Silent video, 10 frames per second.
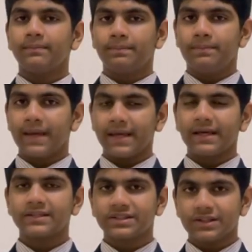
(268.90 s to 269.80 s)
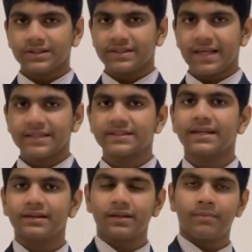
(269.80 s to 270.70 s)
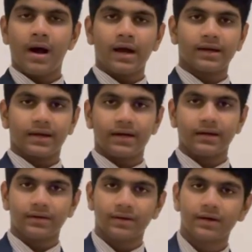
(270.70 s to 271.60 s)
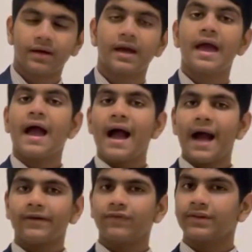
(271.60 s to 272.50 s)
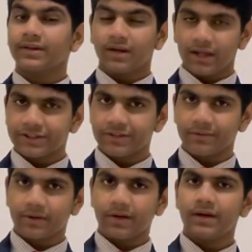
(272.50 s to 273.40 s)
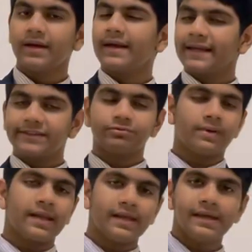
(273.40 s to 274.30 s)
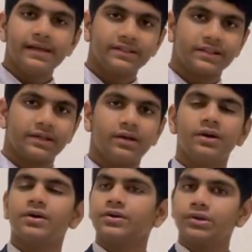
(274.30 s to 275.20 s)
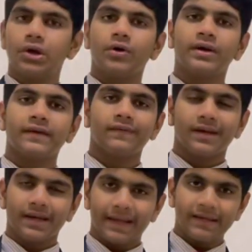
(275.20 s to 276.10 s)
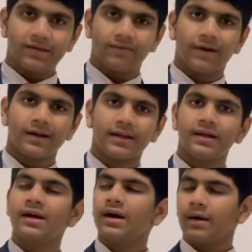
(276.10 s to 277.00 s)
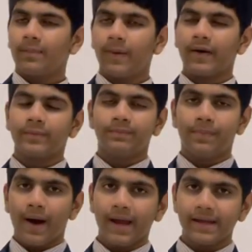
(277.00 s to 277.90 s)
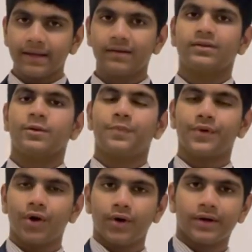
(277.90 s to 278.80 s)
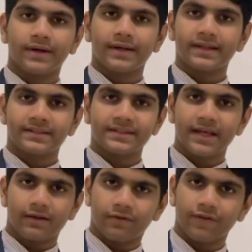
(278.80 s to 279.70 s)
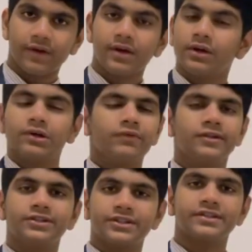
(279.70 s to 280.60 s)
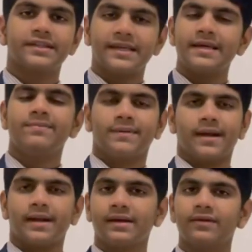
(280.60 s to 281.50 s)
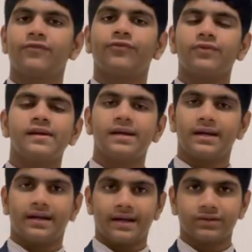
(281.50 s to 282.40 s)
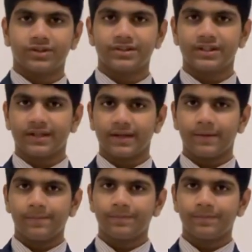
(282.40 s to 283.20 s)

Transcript: being a success in the market, and for the customer, it's very easy. You don't even need to worry about buying the product itself. You will just keep getting free electricity.